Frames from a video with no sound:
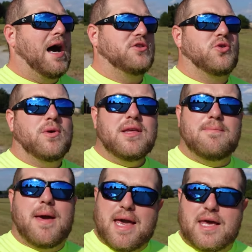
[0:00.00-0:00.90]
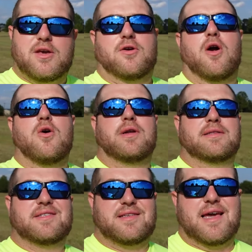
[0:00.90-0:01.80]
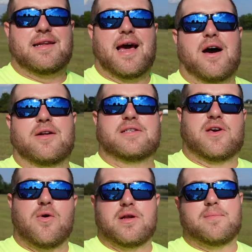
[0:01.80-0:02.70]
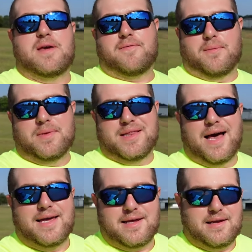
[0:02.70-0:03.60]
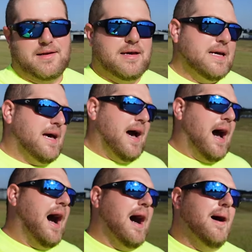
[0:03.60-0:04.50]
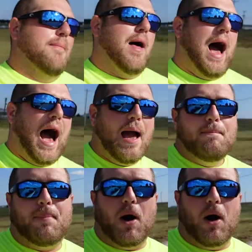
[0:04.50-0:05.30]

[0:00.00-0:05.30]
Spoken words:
to really make it your own and stand out is going to be from lighting. I